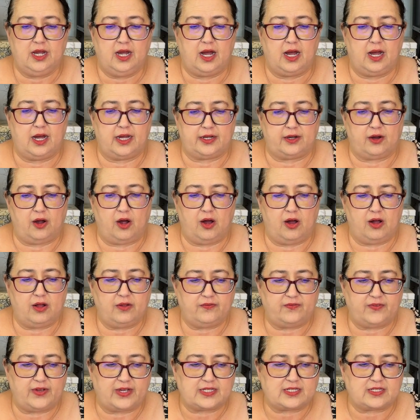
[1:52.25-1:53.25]
on
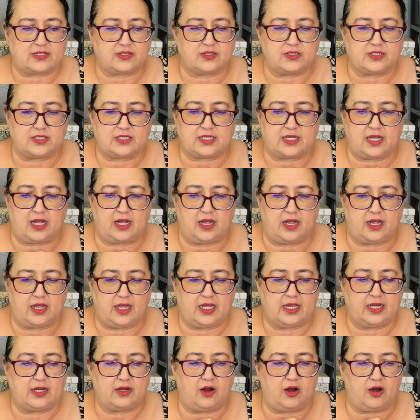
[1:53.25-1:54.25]
all vessels
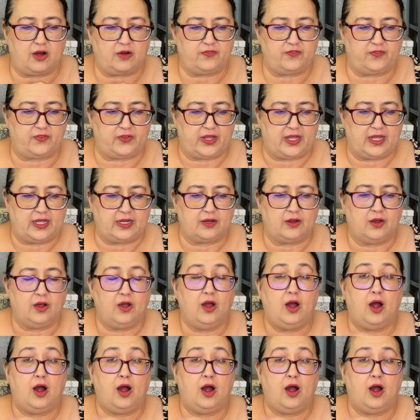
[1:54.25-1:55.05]
in our fleet